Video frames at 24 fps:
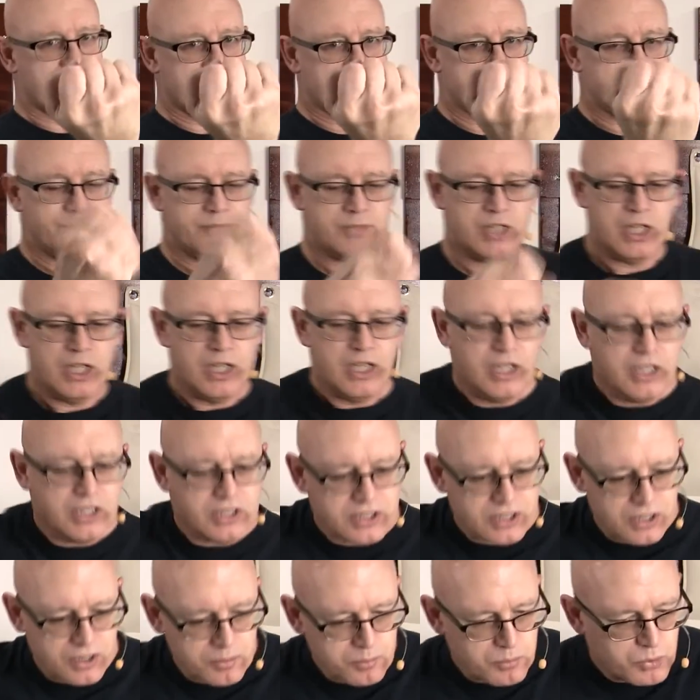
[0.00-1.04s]
in.
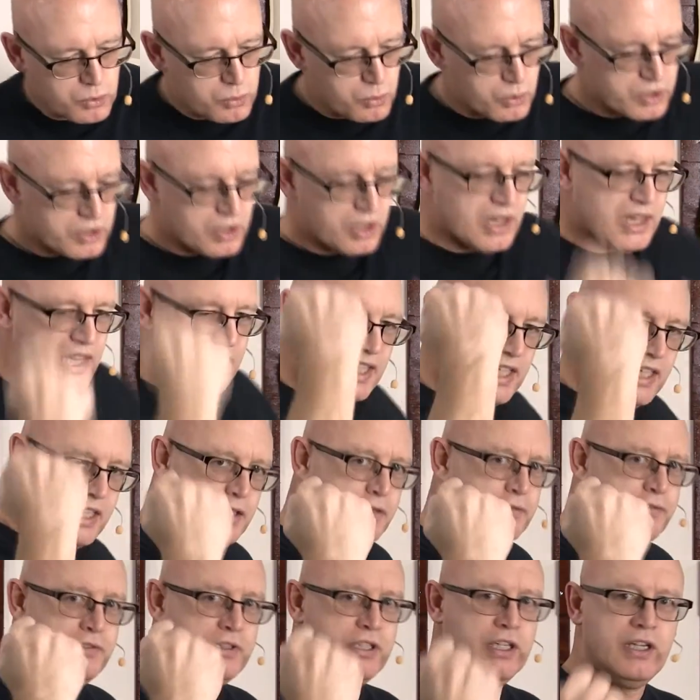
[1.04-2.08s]
Some will
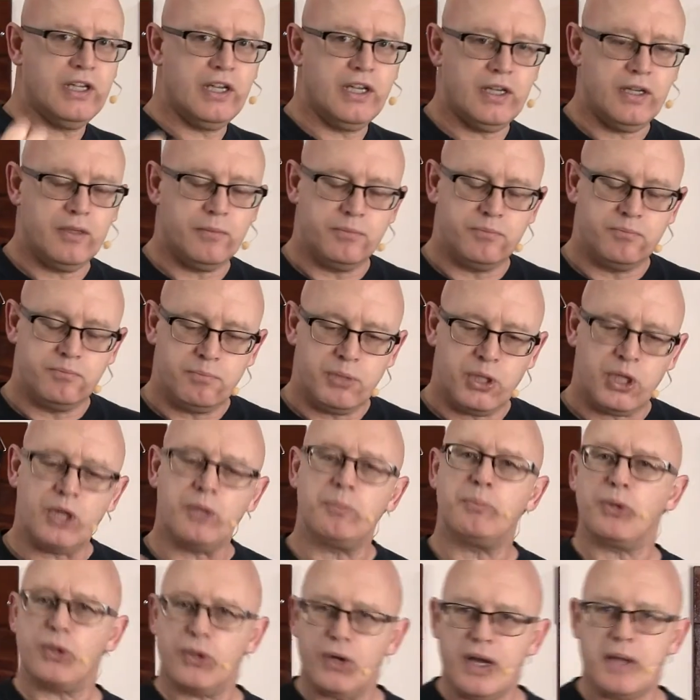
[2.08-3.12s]
lift, but our
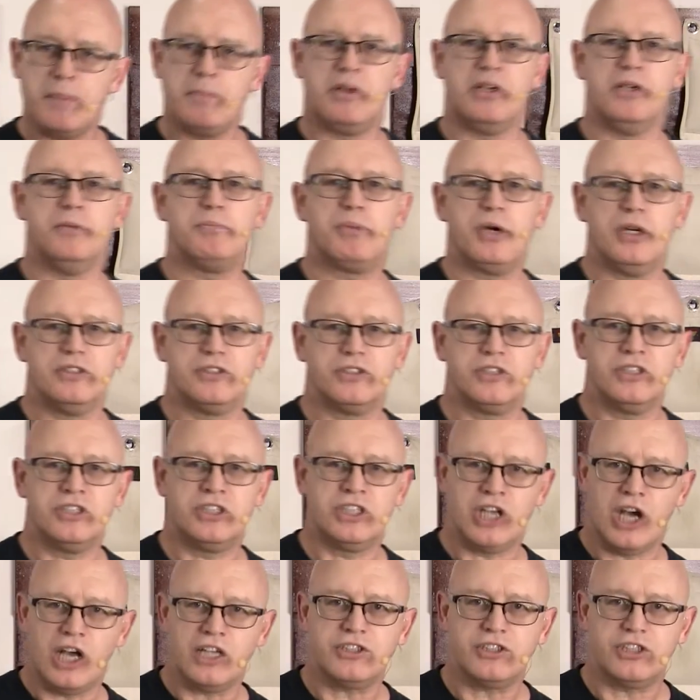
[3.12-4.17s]
primary punch is
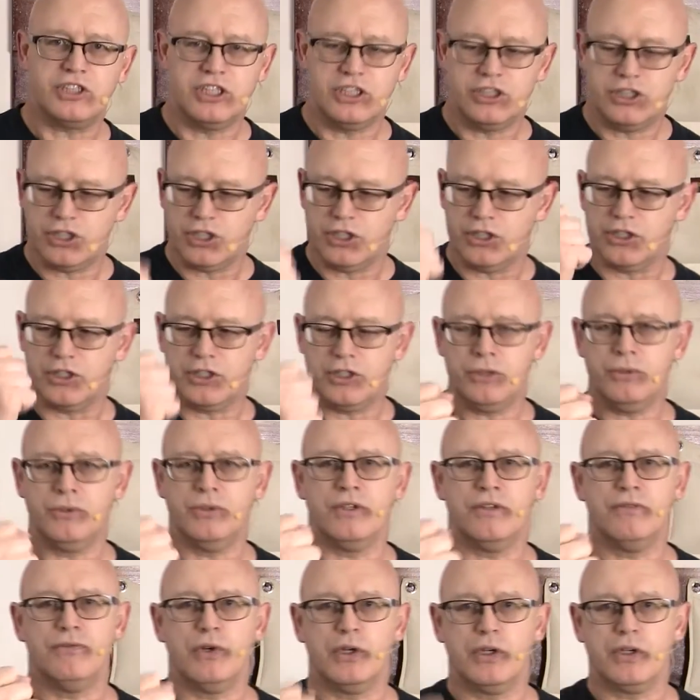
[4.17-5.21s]

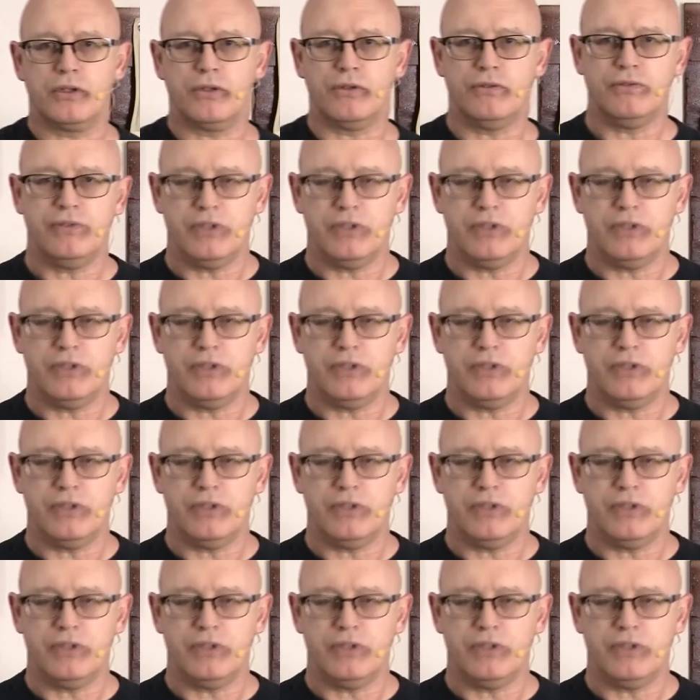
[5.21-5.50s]
Ya-chi-chung-kuen, the vertical